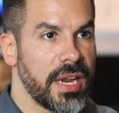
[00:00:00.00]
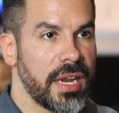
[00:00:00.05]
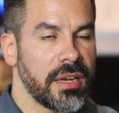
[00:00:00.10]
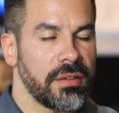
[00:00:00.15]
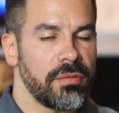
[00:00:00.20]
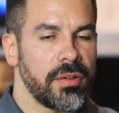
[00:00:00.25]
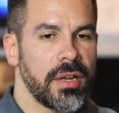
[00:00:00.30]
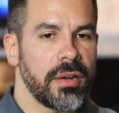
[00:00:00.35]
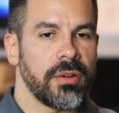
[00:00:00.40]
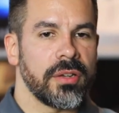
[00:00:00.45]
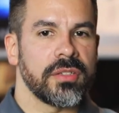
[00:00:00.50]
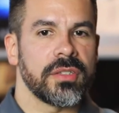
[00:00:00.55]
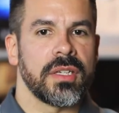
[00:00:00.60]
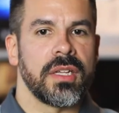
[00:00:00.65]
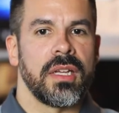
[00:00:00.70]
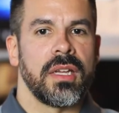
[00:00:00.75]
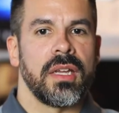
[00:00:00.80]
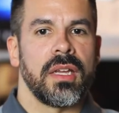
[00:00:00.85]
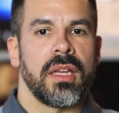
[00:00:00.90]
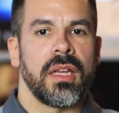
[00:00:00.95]
antivirus,
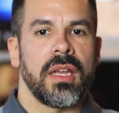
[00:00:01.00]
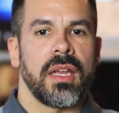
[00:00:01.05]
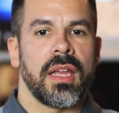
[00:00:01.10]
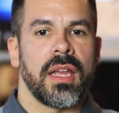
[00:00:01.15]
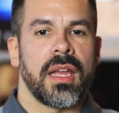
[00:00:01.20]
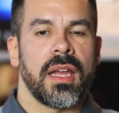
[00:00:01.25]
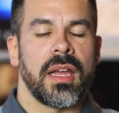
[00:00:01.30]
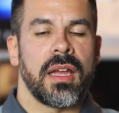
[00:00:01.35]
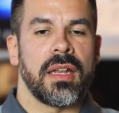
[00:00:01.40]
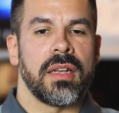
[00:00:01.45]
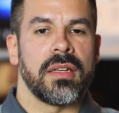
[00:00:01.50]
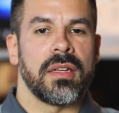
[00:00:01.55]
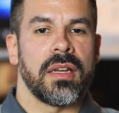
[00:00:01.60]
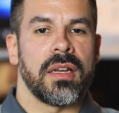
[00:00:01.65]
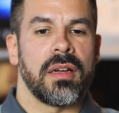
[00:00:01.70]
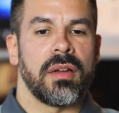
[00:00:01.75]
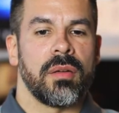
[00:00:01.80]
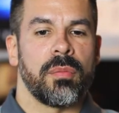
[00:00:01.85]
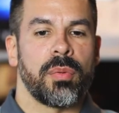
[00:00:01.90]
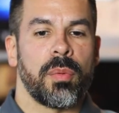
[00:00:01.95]
and
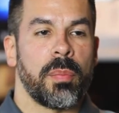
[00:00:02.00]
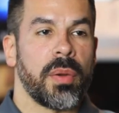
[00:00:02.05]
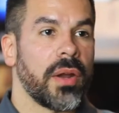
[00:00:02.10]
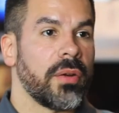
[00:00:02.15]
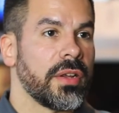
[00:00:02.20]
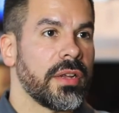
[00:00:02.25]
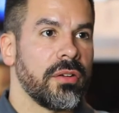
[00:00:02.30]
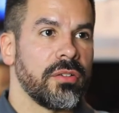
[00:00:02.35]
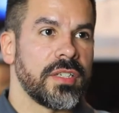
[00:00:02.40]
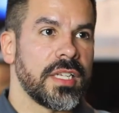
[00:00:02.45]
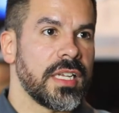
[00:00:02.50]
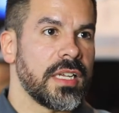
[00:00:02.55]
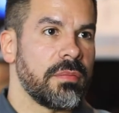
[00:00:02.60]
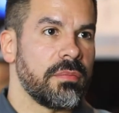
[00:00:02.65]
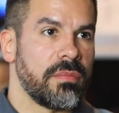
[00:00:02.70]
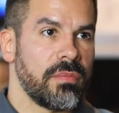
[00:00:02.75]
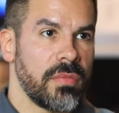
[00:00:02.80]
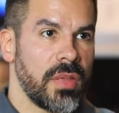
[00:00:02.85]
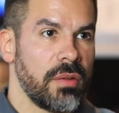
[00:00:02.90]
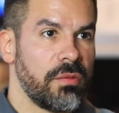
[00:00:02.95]
uh, preparing your
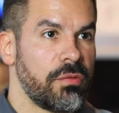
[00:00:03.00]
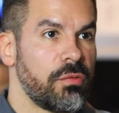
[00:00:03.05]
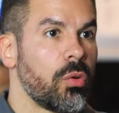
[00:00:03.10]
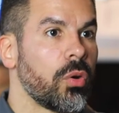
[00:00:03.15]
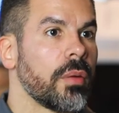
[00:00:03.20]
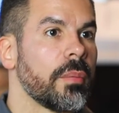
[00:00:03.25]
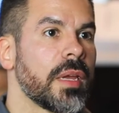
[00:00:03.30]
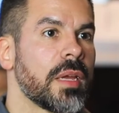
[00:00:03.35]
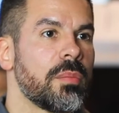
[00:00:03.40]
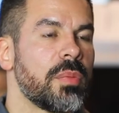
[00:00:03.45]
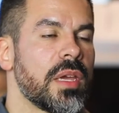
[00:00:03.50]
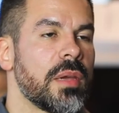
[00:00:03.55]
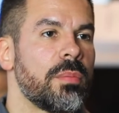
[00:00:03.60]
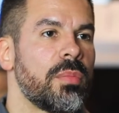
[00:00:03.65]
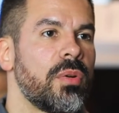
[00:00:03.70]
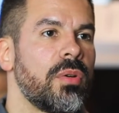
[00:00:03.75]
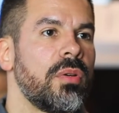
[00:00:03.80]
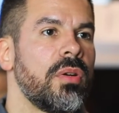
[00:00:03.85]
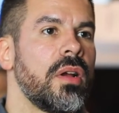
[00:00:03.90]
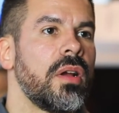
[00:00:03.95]
team, informing
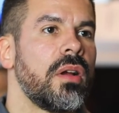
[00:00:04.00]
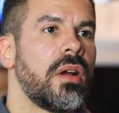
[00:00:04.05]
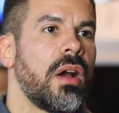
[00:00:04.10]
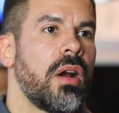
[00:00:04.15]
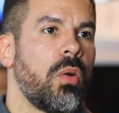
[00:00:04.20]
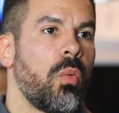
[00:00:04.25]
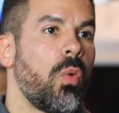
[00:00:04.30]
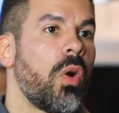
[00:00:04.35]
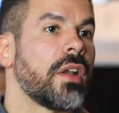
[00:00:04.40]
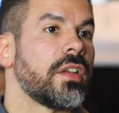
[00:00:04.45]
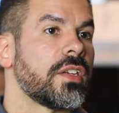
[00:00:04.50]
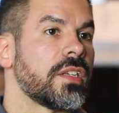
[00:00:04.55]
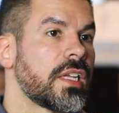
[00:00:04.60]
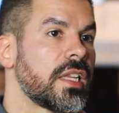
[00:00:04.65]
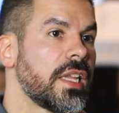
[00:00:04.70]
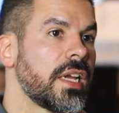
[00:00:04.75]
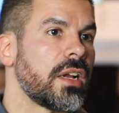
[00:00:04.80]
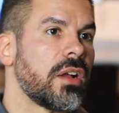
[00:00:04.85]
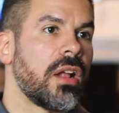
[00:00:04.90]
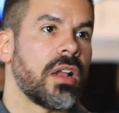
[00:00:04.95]
people uh, what to
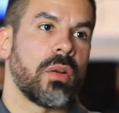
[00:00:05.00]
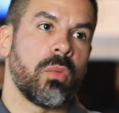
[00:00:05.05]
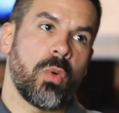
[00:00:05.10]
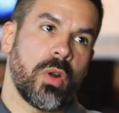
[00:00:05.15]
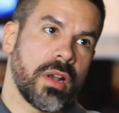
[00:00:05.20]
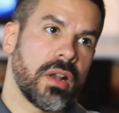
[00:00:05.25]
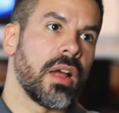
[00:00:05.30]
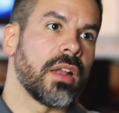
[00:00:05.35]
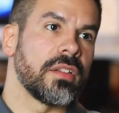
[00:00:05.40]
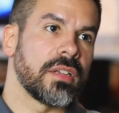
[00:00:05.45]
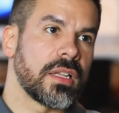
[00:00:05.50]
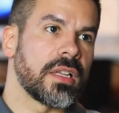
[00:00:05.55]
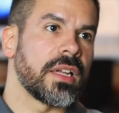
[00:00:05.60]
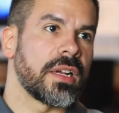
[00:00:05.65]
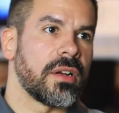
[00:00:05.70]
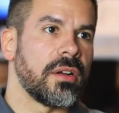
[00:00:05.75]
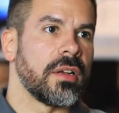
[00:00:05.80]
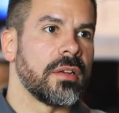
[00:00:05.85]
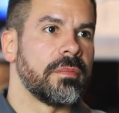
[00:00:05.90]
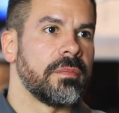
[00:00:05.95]
click on and what not to
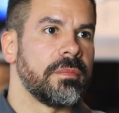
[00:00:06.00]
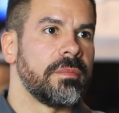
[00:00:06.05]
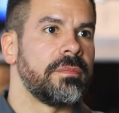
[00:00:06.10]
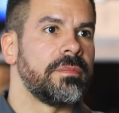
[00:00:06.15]
click on.